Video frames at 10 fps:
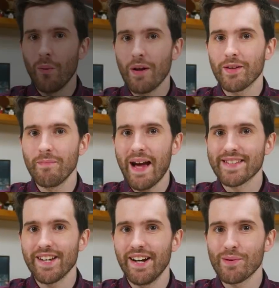Welcome
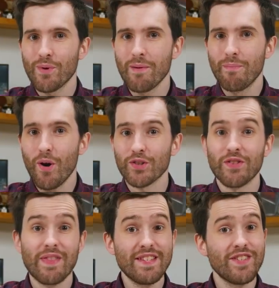back to Hardware
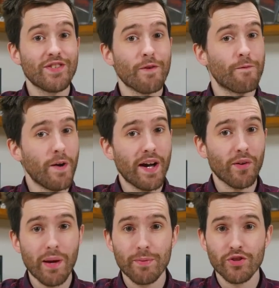Unboxed. This is the
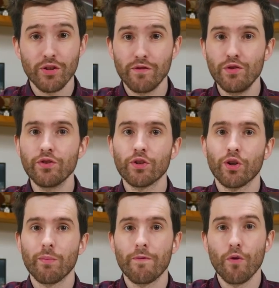final episode of News
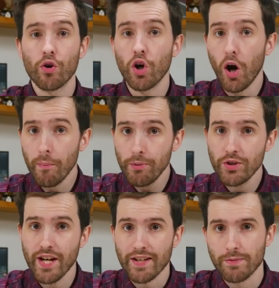Corner before
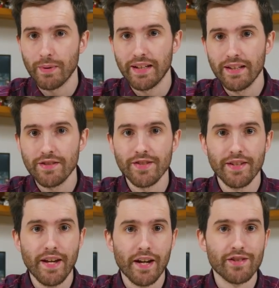Computex begins
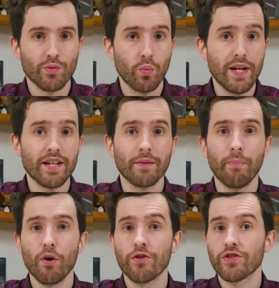next week.
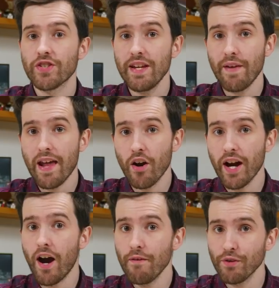Both Steve and I
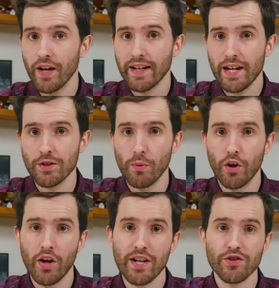are flying out
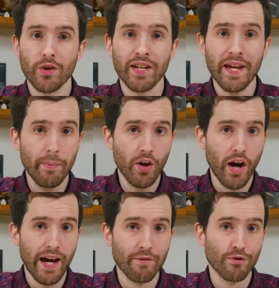tomorrow night, so keep an
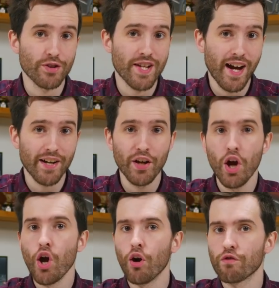eye out for a ton
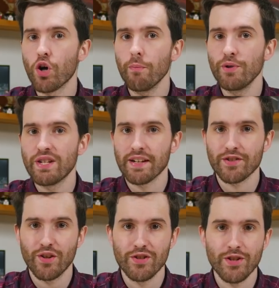of
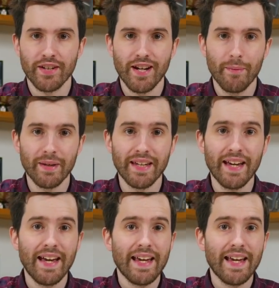Computex content coming